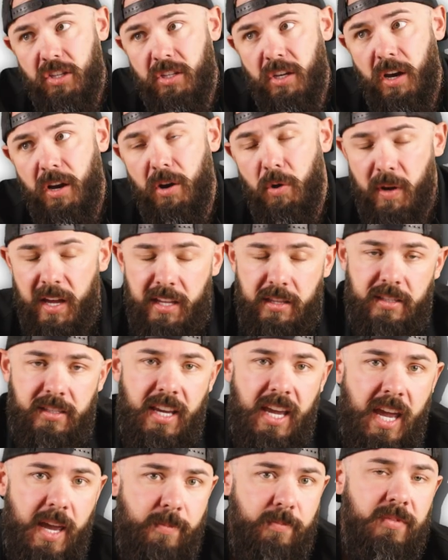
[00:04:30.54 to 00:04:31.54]
So it
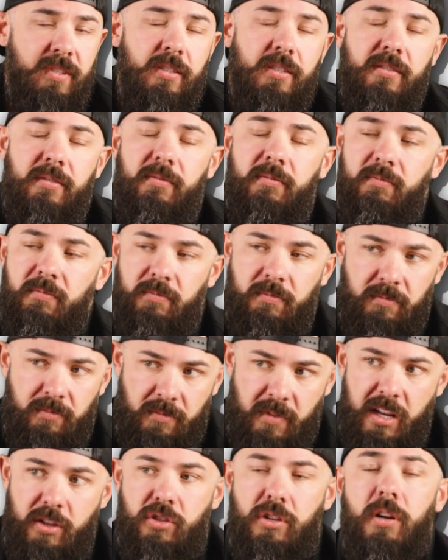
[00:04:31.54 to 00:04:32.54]
seems
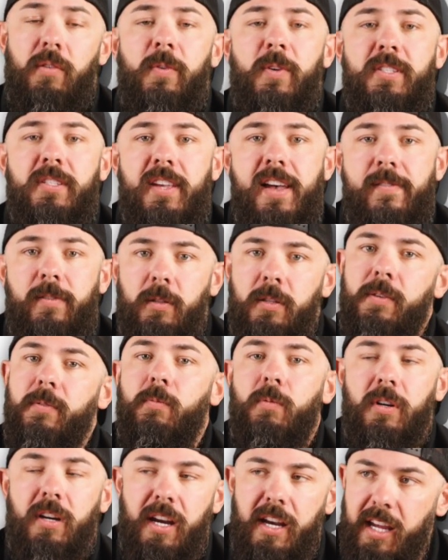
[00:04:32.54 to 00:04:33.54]
at surface level, and
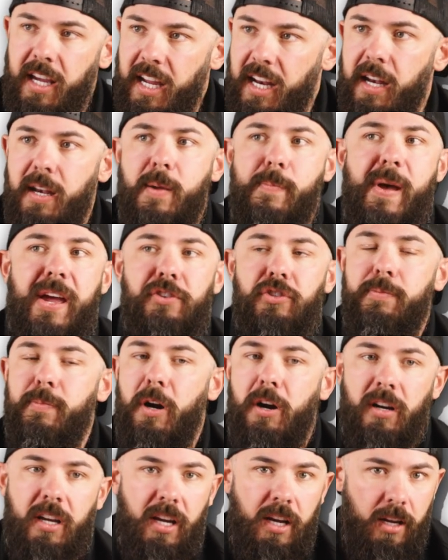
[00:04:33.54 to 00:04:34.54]
we're gonna get into
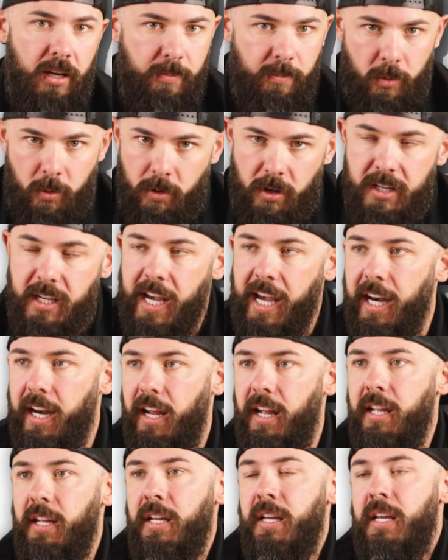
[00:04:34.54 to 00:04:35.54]
benchmarking and more
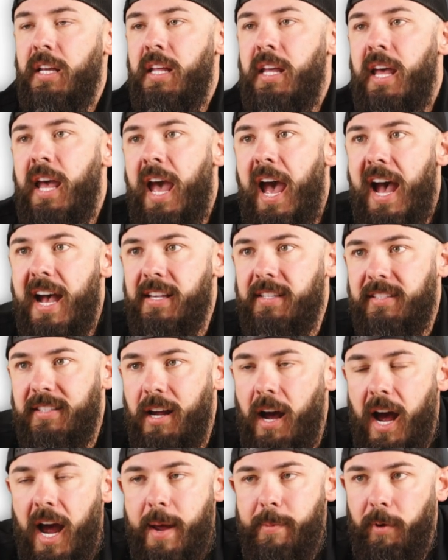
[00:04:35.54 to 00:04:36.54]
data as
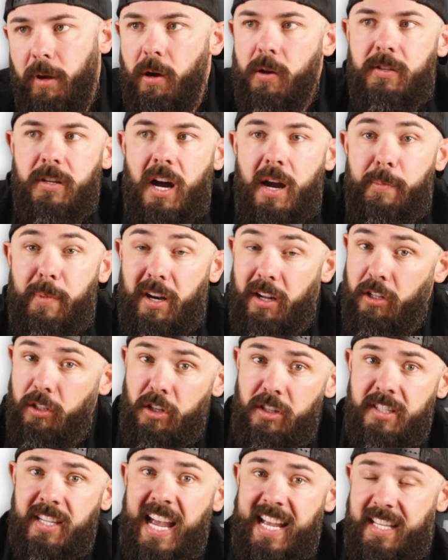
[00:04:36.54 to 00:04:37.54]
time goes on, but it
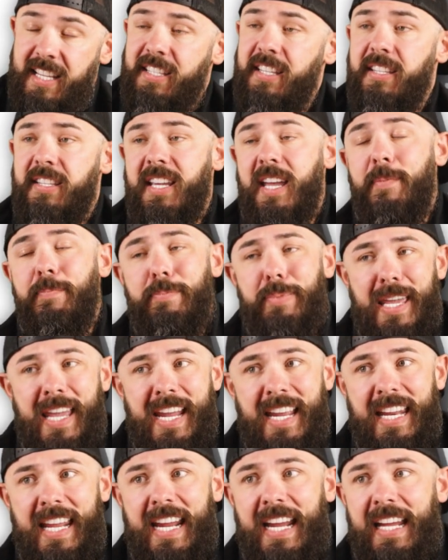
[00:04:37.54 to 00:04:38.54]
looks like this is
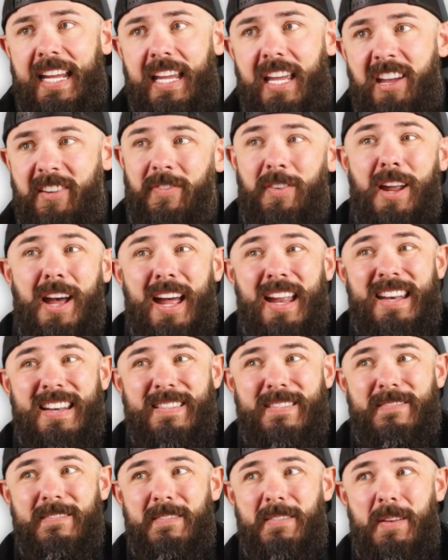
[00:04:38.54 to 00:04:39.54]
competing, if not
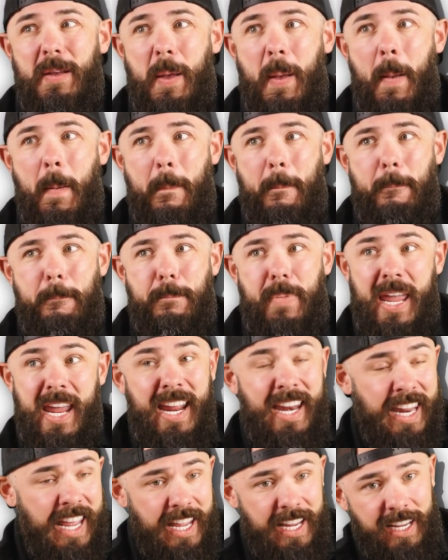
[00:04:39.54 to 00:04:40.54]

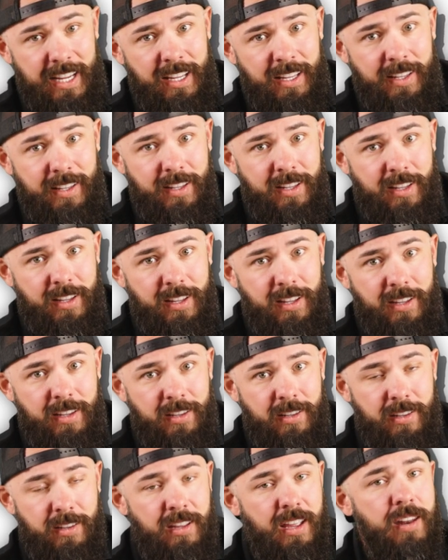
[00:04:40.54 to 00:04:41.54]
beating,
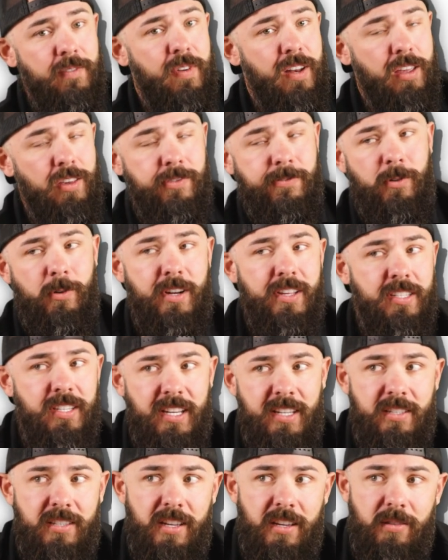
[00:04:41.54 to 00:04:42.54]
NVIDIA's
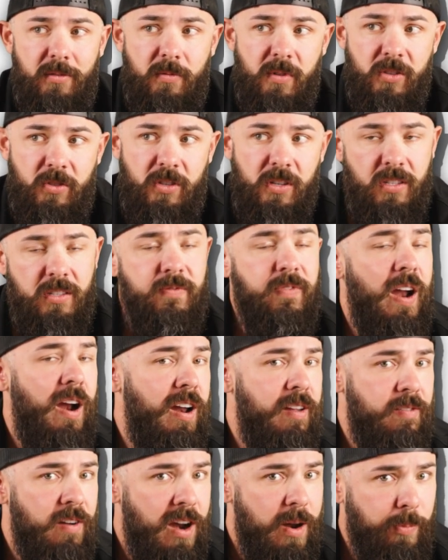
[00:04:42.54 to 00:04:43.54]
4060, which is
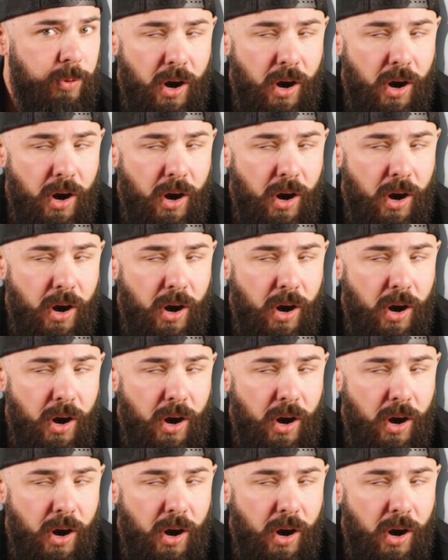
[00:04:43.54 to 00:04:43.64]
very, very